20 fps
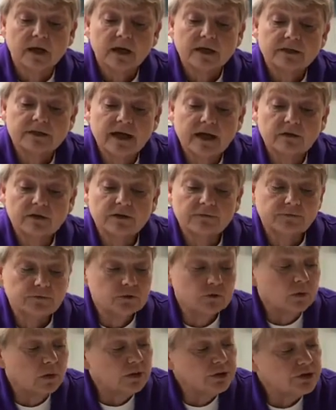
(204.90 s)
Now, if
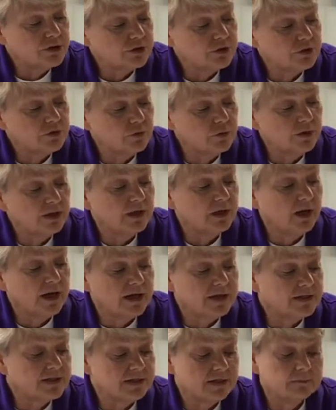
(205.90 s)
you were just doing a
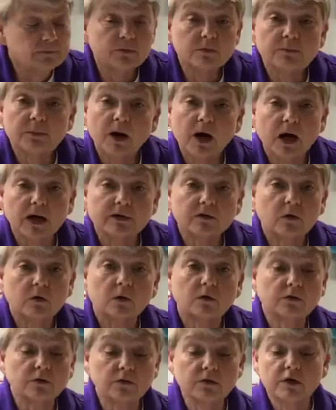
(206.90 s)
simple pot
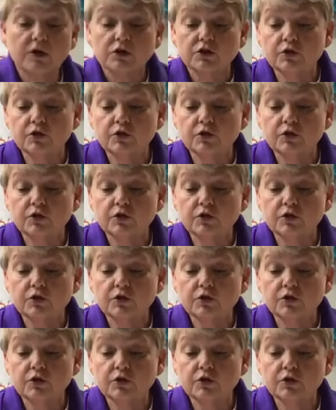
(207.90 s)
holder,